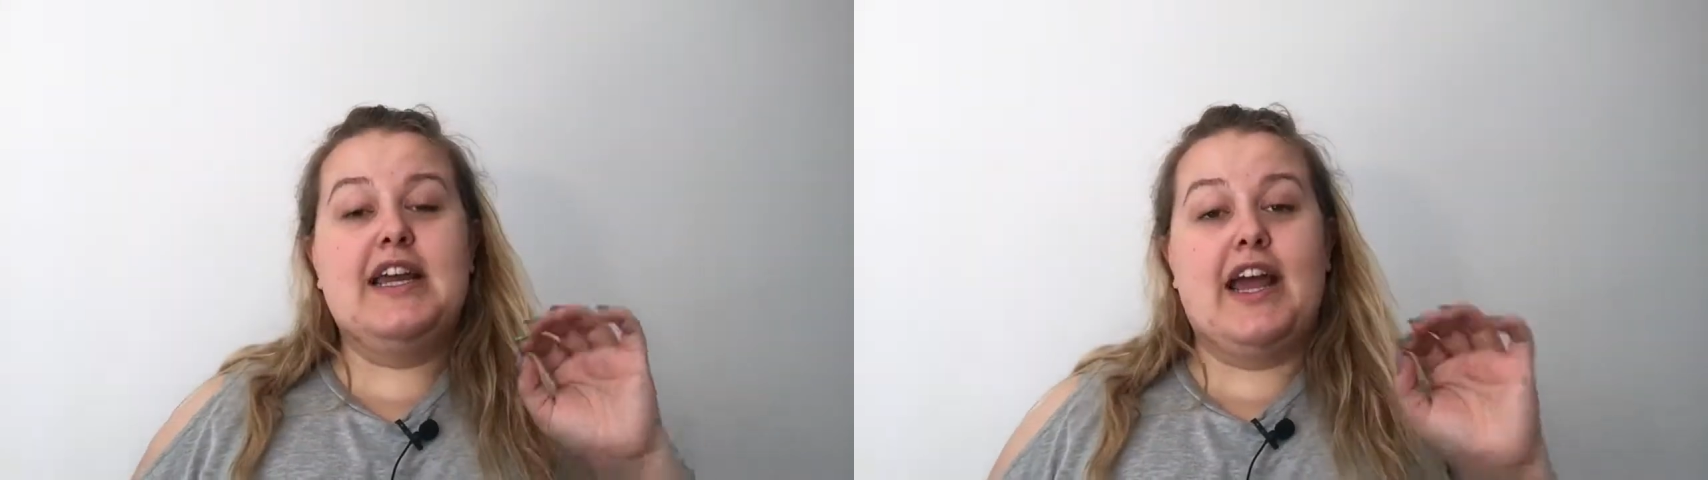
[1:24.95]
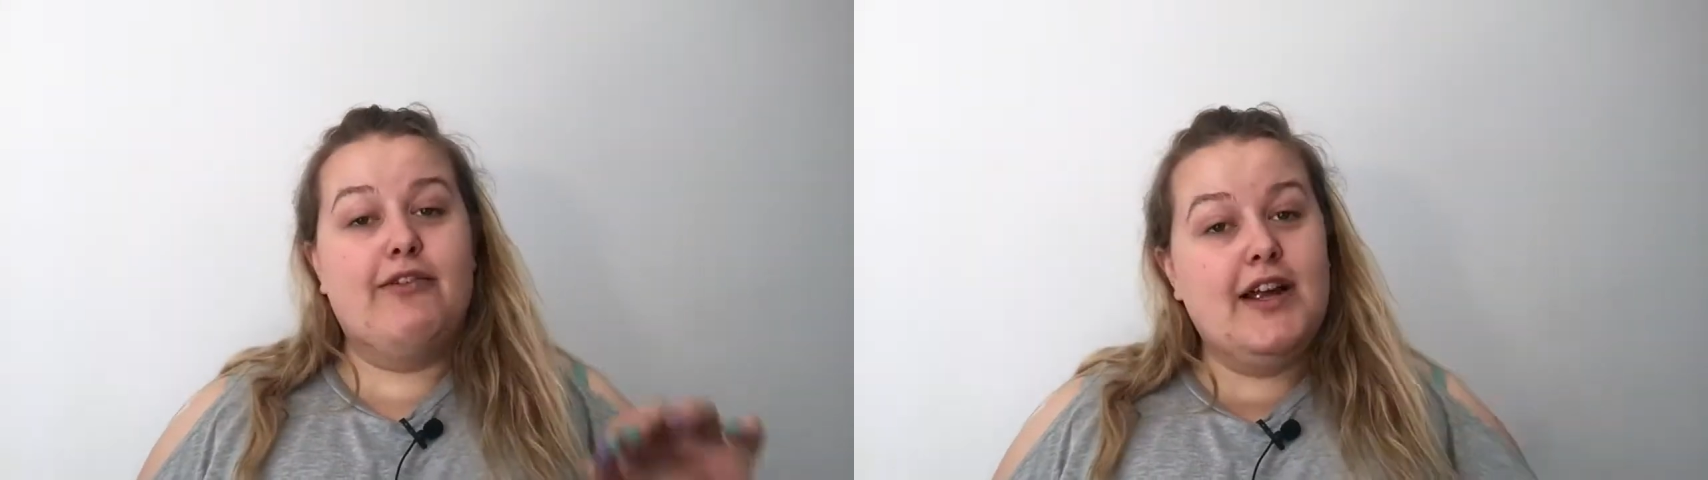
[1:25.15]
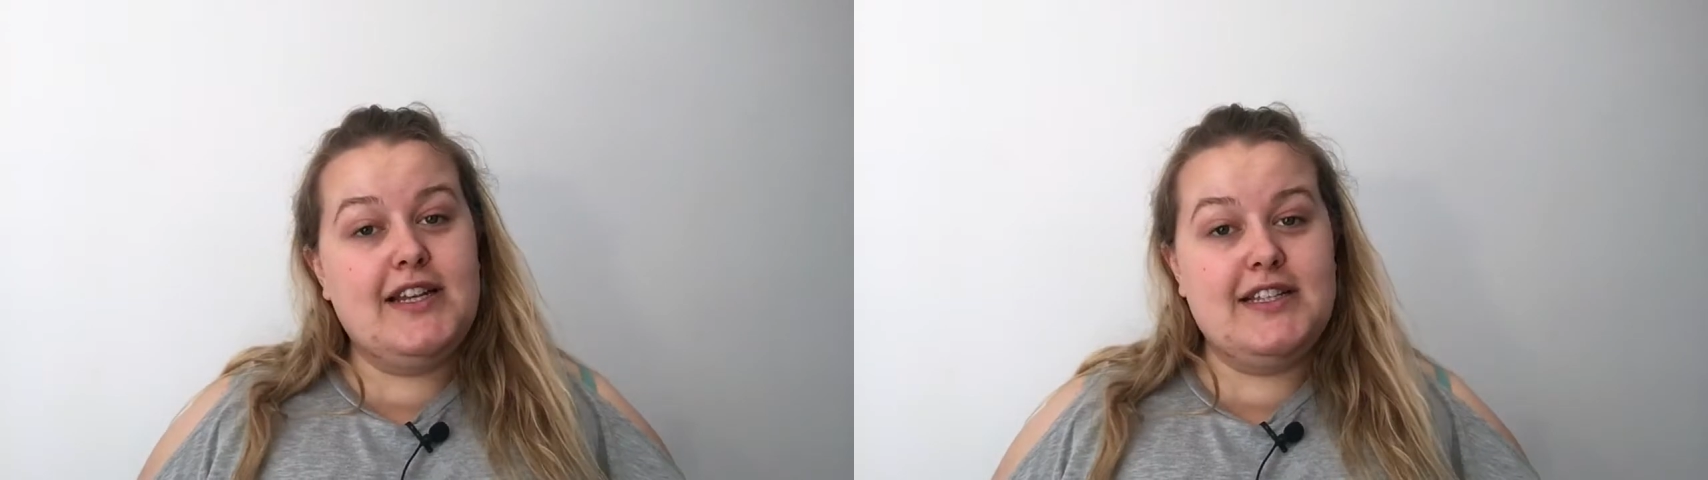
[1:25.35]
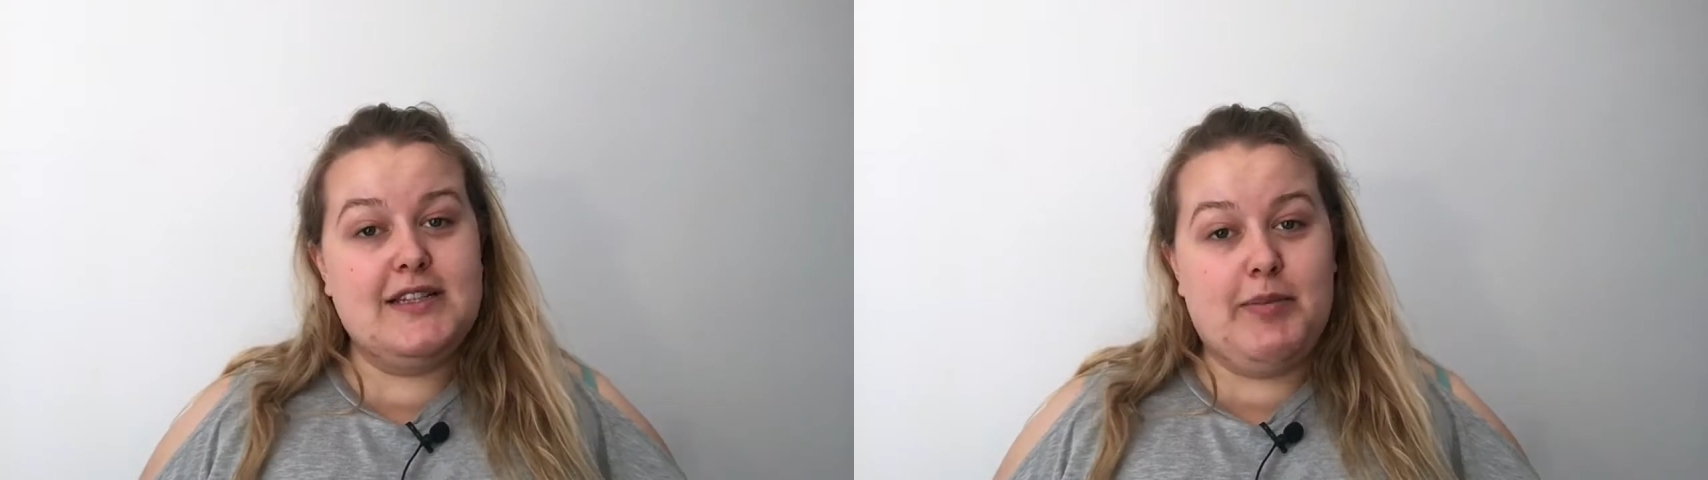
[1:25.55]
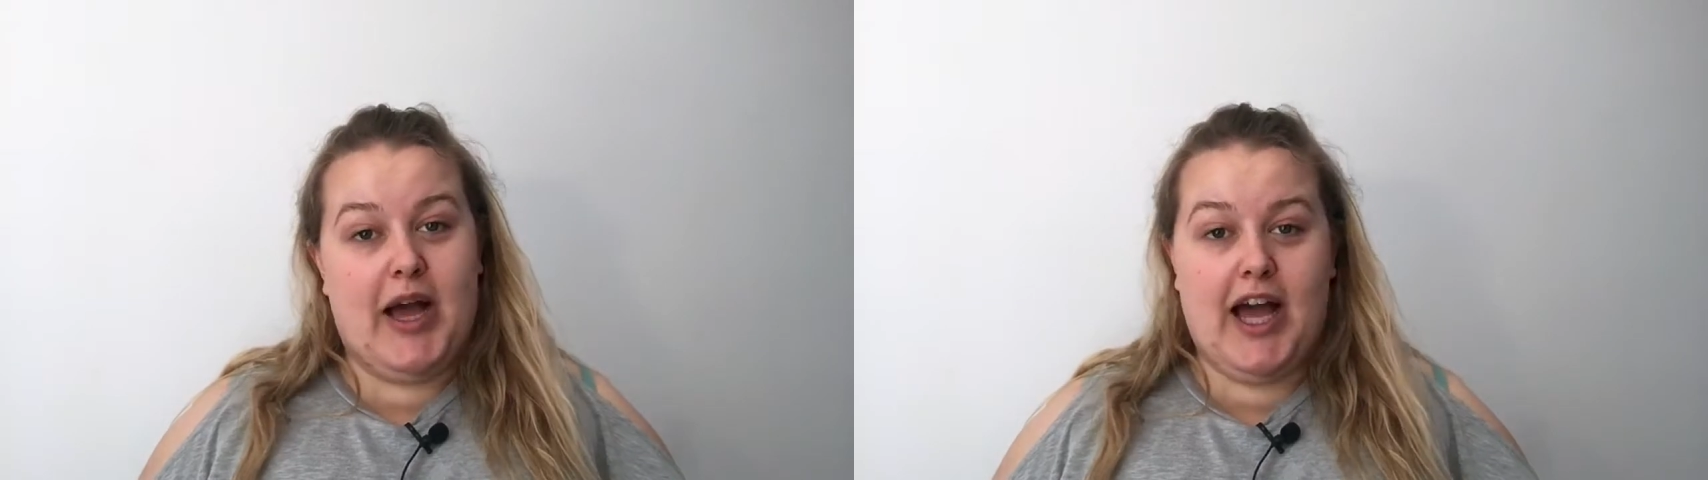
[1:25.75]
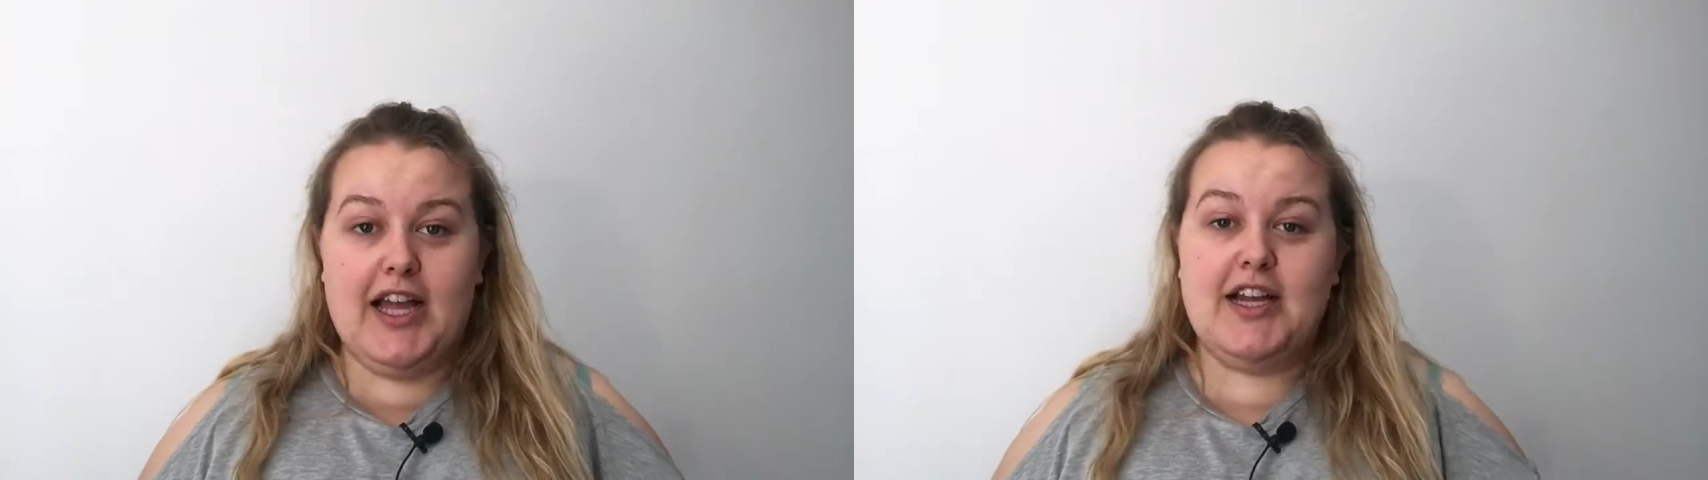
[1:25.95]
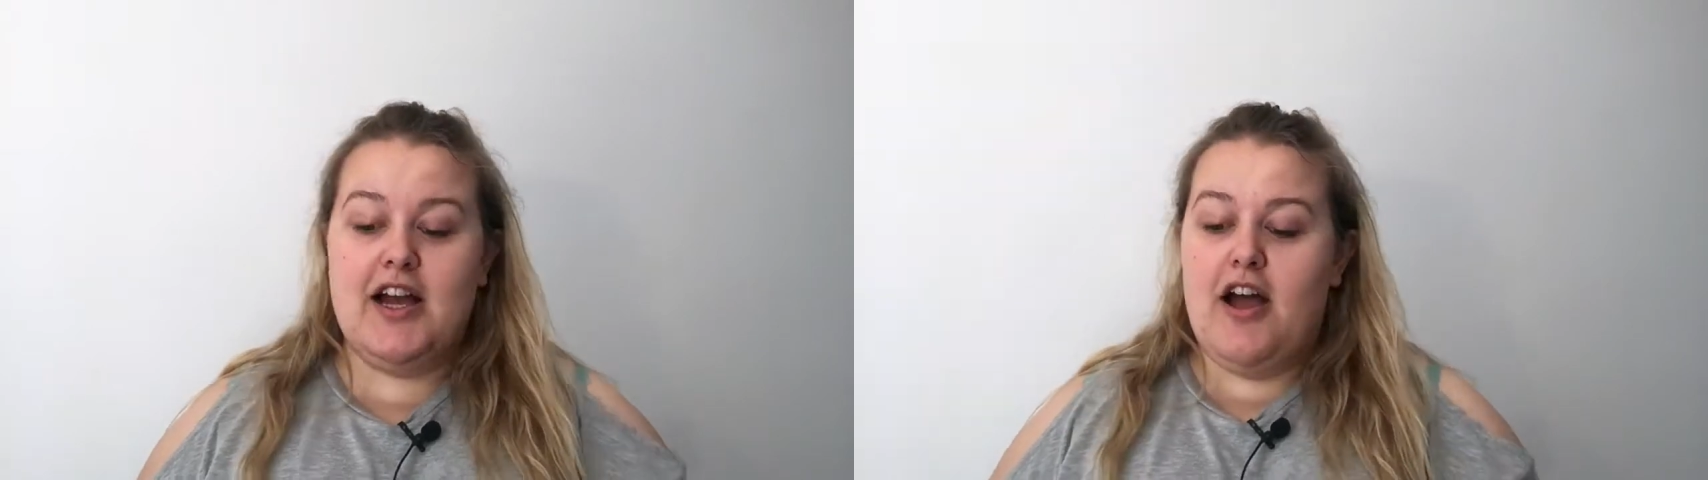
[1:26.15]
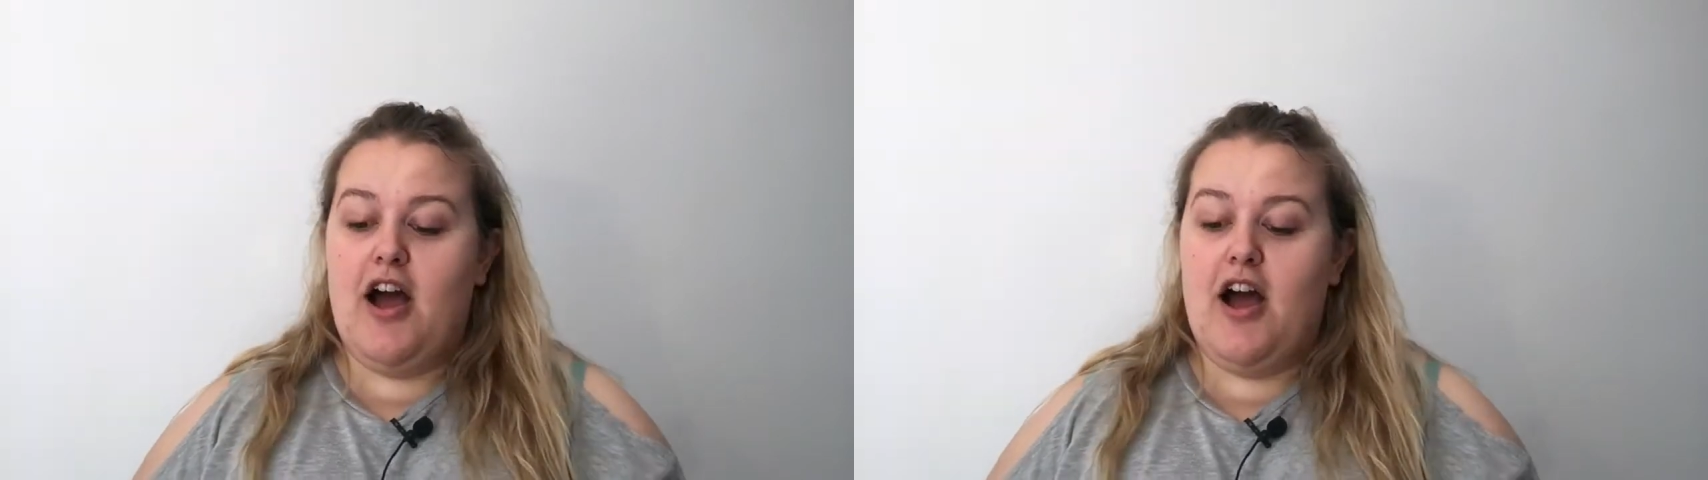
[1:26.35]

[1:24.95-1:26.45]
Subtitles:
get ready to pack